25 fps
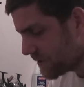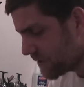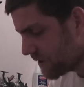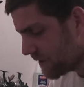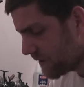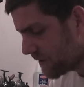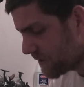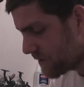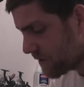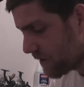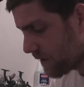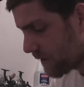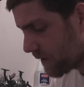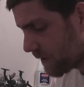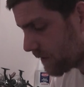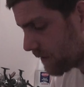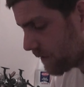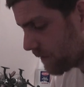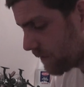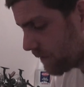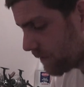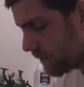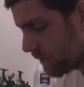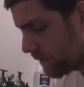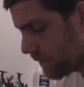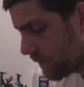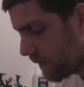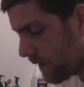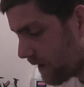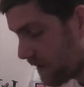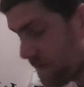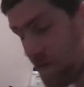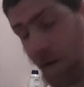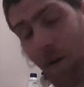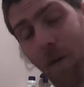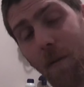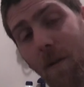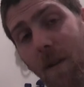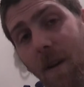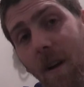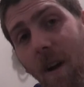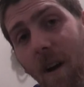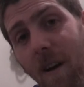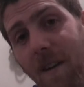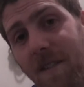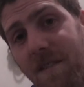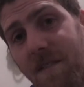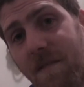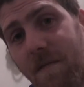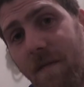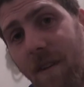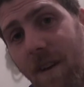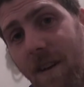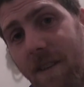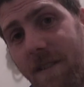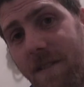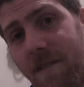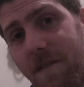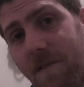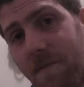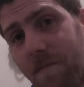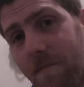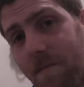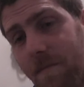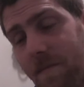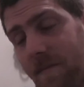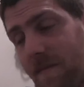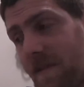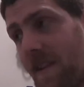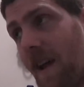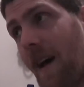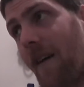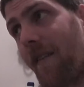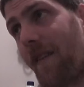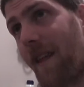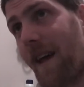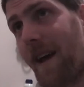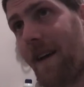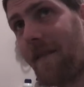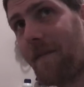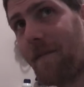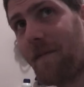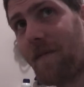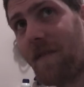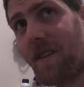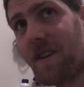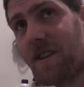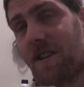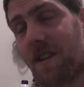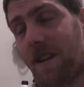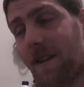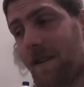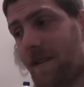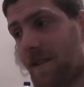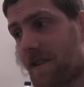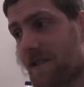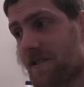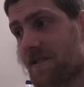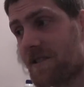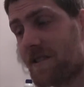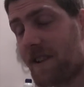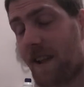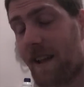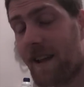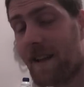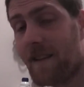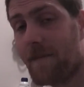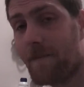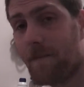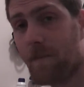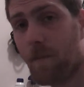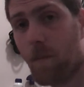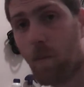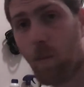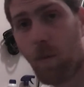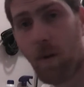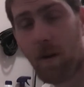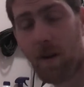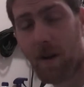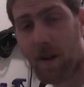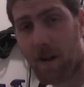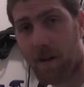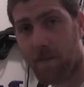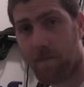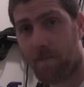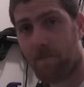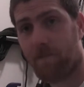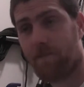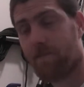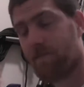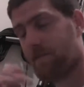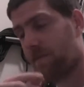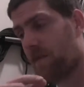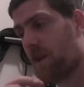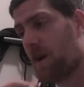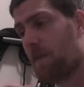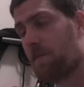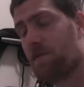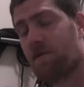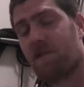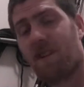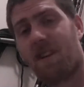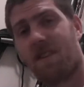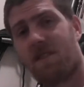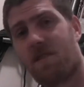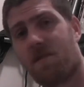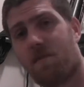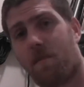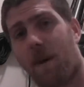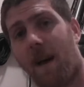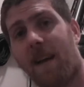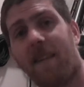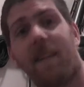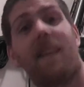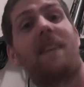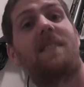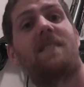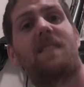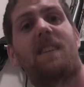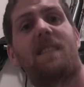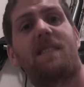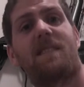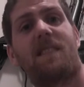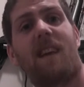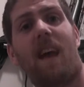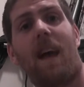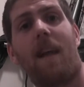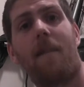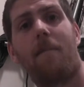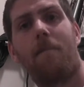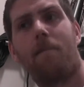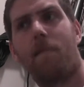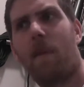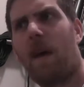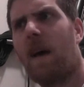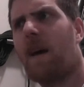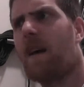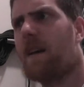should have took a few of the guys' advice down there fishing, because they, a couple sessions back, they said 10.